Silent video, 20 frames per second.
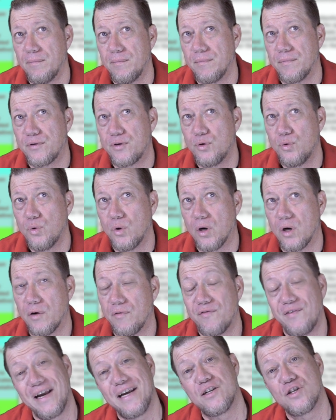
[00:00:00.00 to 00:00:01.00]
through our
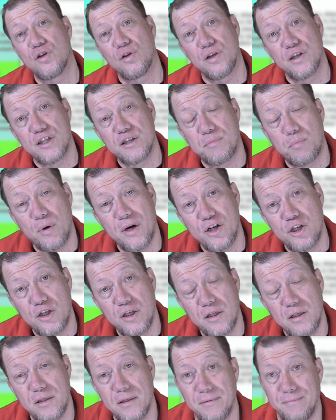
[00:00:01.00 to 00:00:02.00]
facial
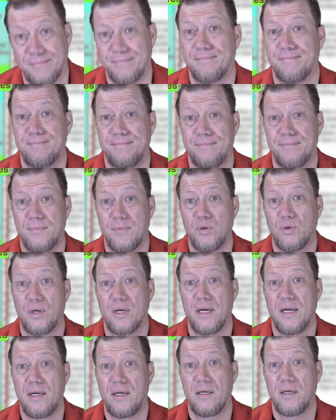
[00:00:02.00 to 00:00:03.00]
expressions,
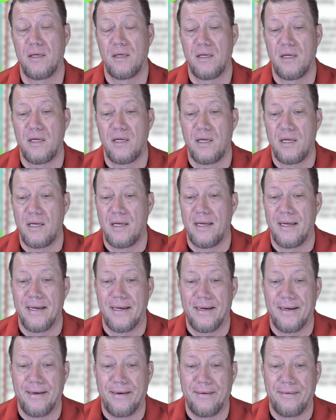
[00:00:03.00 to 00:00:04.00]
okay?
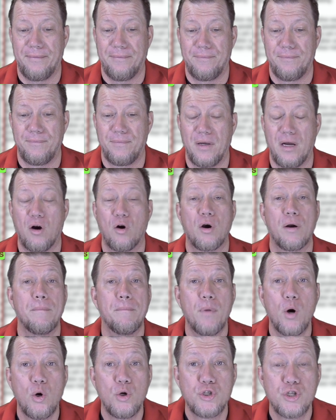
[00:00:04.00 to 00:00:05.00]
Our
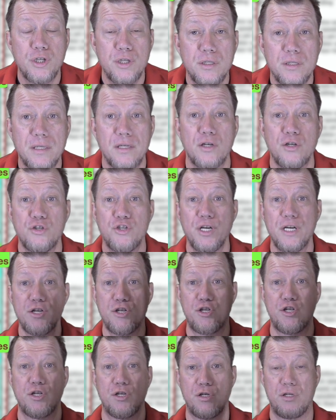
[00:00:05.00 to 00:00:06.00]
emotions and our
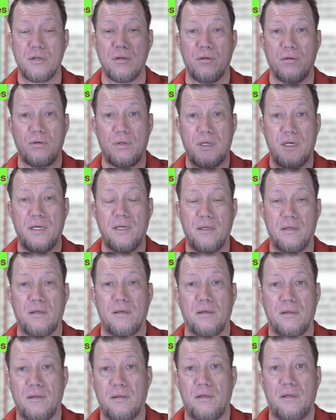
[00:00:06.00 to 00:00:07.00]
gestures, okay?
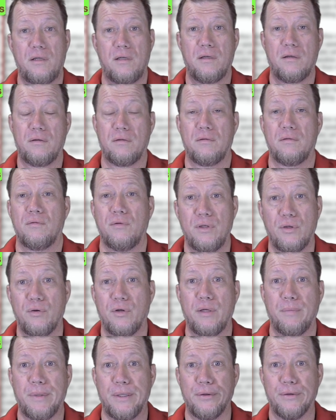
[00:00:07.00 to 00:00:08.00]
You know, we don't
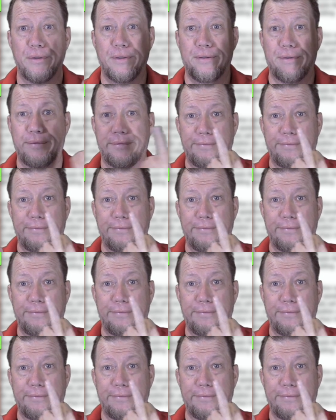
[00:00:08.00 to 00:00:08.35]
want to be going,